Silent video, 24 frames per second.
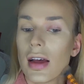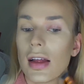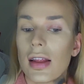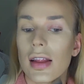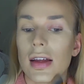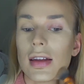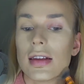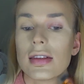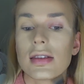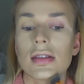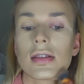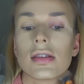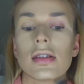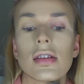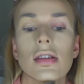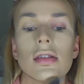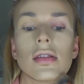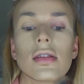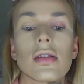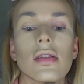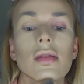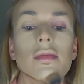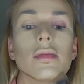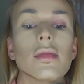then it's gonna
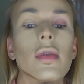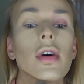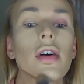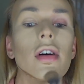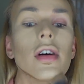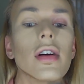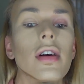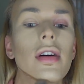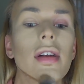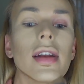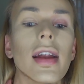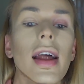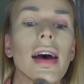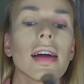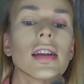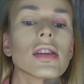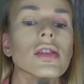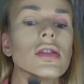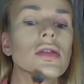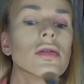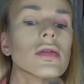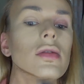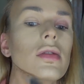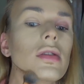look more
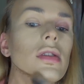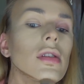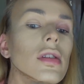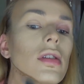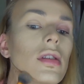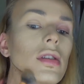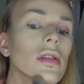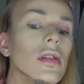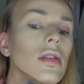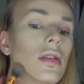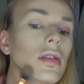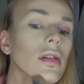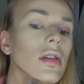natural,